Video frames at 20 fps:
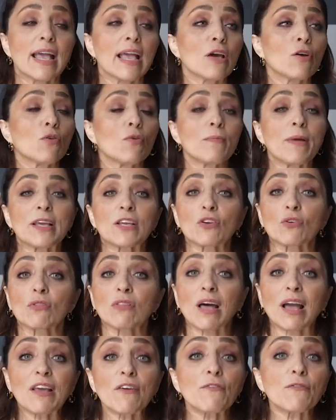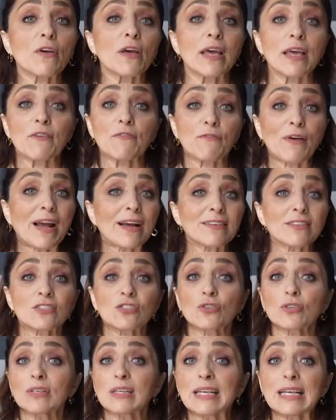It will make your life
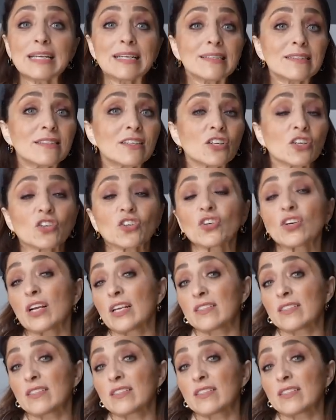faster, easier.